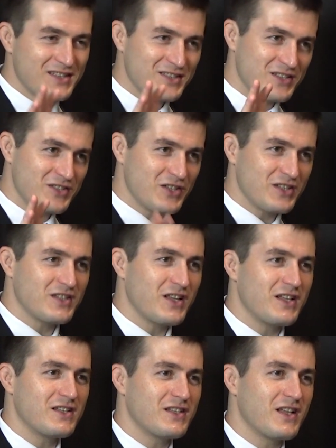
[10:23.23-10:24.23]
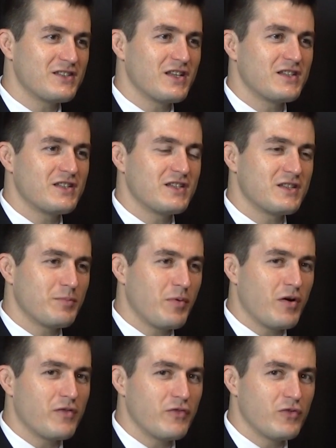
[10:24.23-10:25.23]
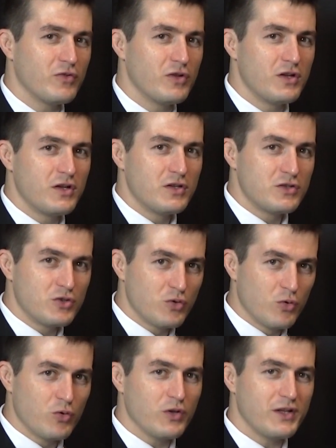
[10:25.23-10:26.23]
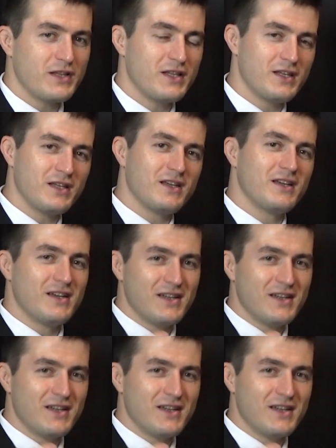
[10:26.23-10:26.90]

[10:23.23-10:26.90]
yeah, just, pause on that. That's as a powerful tool, I think,